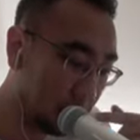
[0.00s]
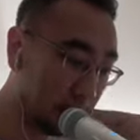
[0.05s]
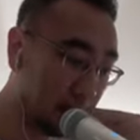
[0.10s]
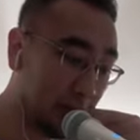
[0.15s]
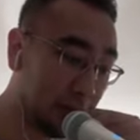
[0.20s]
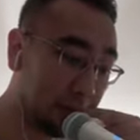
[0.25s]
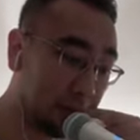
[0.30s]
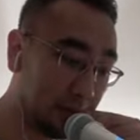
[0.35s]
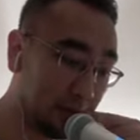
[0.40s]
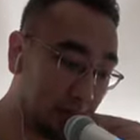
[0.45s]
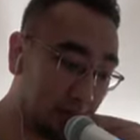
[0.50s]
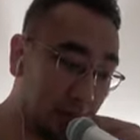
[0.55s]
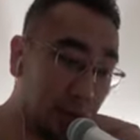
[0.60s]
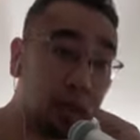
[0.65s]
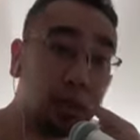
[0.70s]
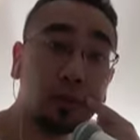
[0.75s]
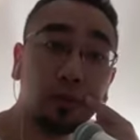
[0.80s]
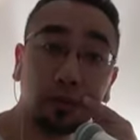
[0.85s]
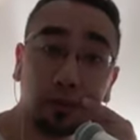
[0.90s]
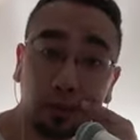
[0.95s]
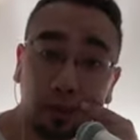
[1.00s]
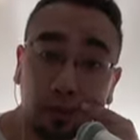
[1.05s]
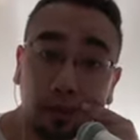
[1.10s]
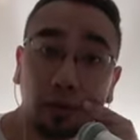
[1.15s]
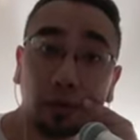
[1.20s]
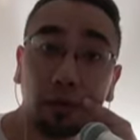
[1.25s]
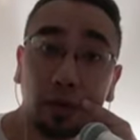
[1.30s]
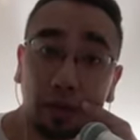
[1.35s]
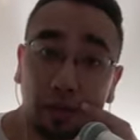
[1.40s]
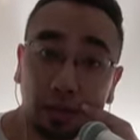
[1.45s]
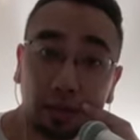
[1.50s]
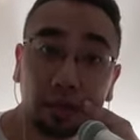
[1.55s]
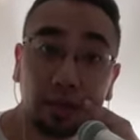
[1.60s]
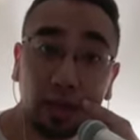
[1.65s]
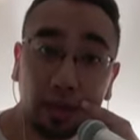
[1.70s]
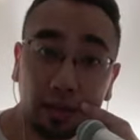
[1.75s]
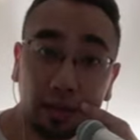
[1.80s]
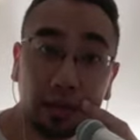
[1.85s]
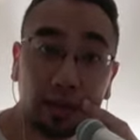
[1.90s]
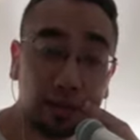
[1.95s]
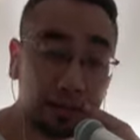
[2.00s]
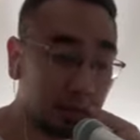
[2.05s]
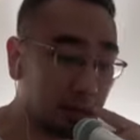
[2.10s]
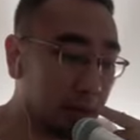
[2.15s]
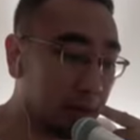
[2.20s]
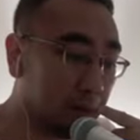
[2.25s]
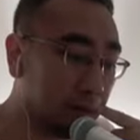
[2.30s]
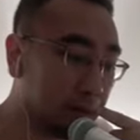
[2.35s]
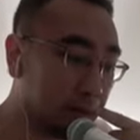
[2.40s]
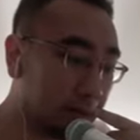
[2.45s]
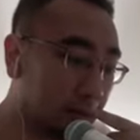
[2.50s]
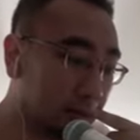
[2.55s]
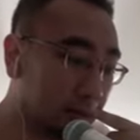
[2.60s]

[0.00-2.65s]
Definitely will want to check this out.